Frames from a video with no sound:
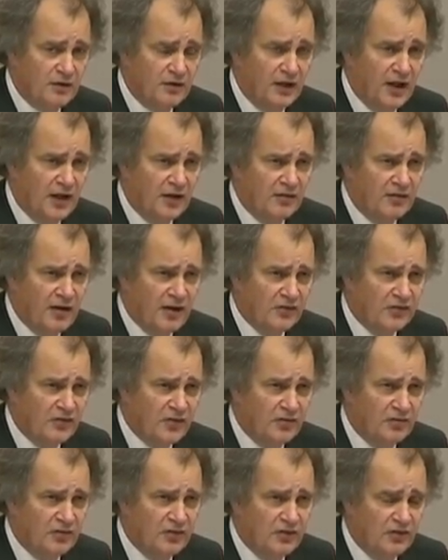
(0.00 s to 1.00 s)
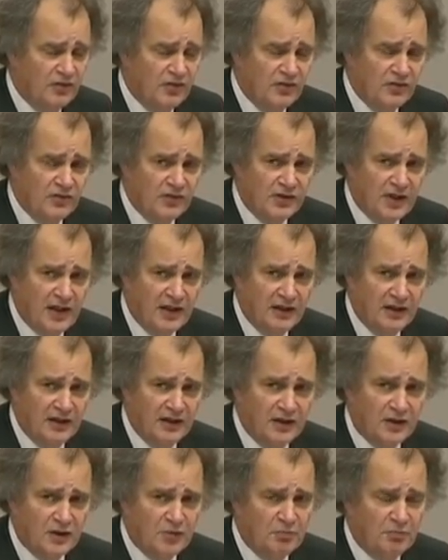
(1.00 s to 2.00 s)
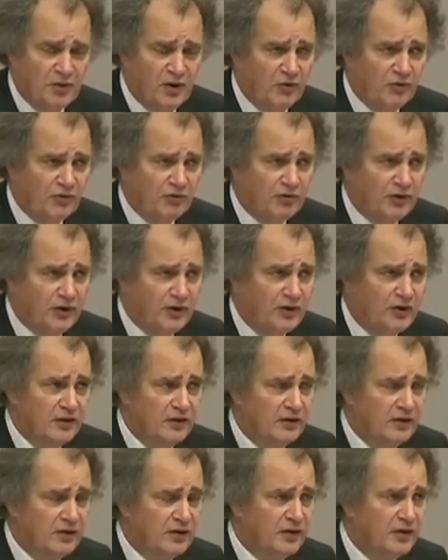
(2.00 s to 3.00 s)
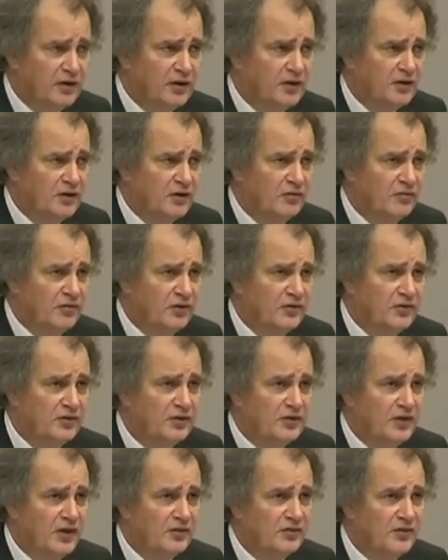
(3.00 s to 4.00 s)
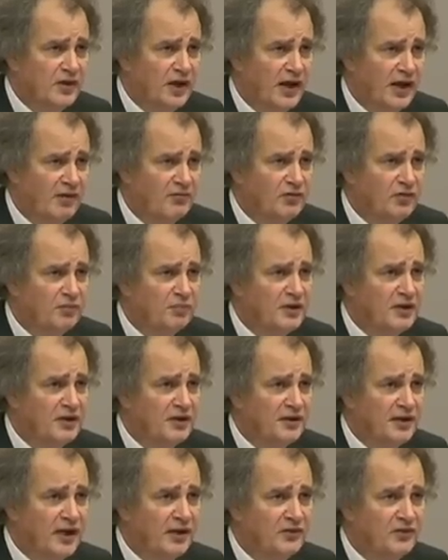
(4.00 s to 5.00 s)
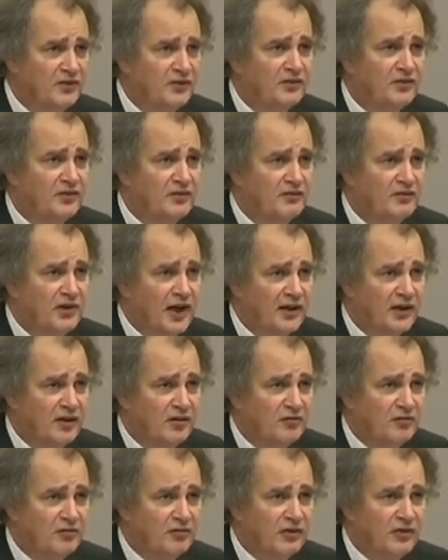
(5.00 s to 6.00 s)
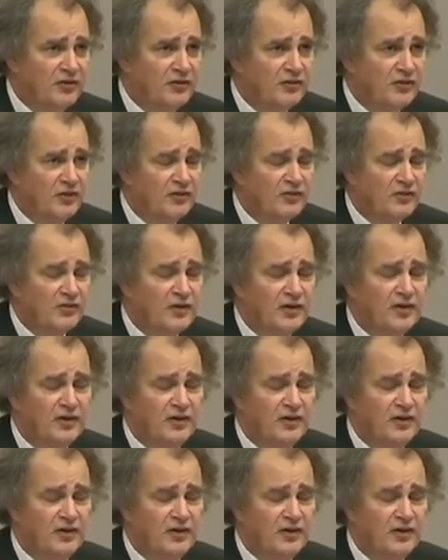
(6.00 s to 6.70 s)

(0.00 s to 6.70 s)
None of our services, incidentally, are compulsory. A, a university doesn't have to be connected to Janet, for instance,